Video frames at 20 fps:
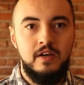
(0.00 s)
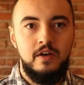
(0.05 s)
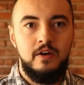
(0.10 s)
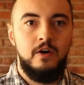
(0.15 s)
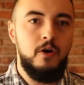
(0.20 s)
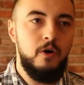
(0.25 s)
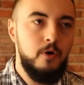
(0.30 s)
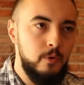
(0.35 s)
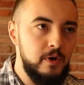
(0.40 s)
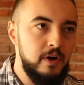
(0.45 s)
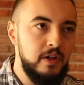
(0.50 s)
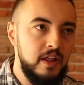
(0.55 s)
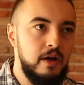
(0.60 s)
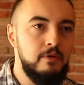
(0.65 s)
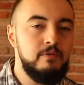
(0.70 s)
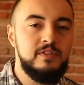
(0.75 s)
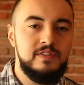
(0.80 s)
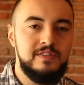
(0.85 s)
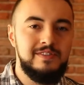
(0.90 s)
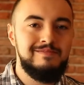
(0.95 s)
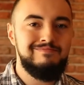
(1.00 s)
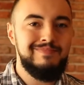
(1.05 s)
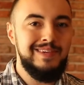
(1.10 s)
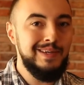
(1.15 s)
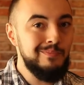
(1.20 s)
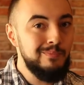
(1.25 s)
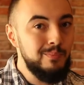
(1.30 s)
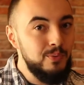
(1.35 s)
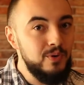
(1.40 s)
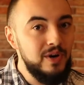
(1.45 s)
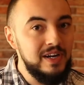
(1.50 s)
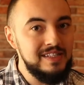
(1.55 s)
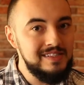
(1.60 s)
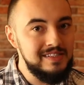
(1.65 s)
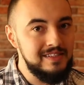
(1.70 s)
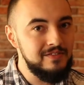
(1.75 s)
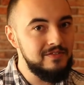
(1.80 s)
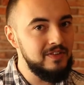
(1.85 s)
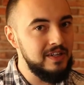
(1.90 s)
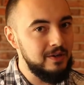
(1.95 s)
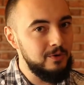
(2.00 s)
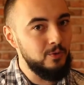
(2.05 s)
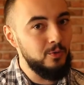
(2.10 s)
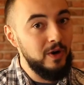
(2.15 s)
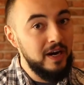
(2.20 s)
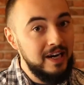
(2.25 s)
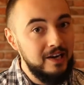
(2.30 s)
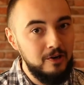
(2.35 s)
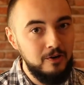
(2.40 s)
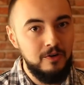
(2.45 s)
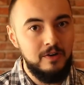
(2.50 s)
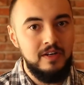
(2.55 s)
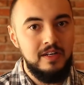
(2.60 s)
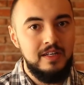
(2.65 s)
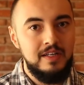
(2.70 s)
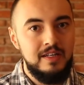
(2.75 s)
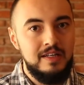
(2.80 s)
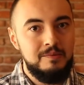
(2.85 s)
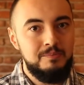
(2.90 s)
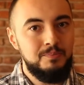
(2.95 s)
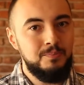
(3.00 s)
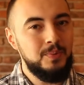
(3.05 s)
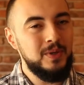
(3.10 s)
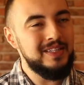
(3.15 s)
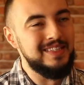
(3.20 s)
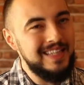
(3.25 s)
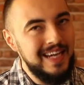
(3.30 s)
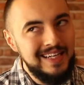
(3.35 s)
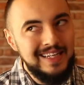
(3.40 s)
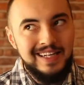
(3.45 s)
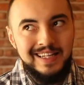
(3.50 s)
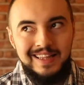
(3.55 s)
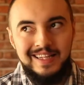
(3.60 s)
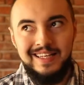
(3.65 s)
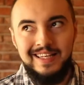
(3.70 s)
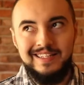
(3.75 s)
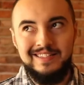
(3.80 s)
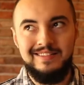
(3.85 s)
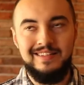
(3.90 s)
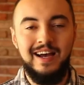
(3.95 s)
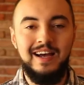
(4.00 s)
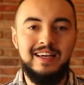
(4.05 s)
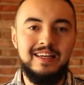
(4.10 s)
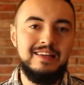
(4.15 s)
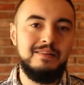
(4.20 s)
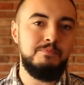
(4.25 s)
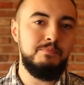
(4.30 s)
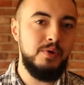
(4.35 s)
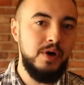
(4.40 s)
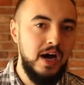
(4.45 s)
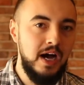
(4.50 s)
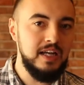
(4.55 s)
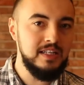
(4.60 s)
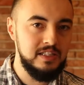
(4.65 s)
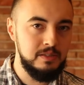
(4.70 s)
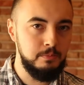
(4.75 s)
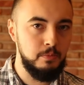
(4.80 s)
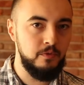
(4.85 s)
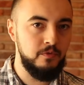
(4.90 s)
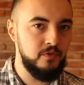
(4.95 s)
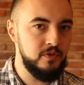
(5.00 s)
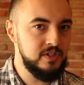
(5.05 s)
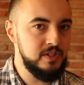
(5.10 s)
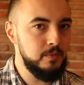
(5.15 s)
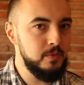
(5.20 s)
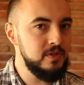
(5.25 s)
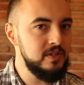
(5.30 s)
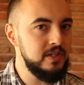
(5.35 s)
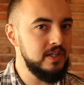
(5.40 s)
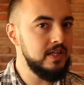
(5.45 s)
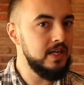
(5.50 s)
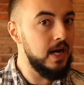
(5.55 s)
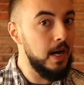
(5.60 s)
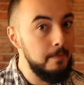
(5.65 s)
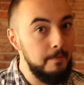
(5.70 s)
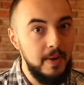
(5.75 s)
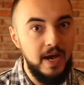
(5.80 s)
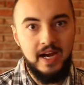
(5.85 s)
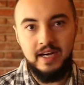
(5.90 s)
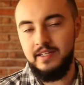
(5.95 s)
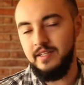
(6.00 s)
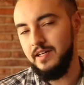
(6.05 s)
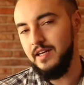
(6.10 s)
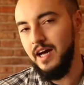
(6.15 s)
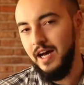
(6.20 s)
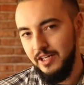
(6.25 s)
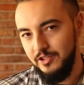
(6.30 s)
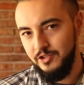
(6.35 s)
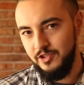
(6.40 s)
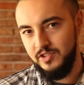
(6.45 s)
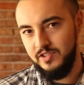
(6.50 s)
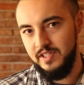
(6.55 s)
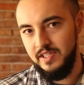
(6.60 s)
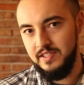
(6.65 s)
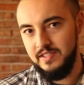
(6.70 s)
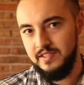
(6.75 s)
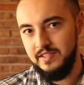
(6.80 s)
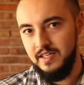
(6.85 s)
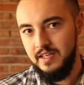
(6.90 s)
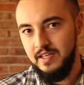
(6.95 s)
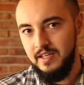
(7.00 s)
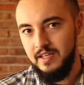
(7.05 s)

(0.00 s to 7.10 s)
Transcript: "Oh, well, that was impressive and rare," but technically it's not impossible for someone to come back to consciousness.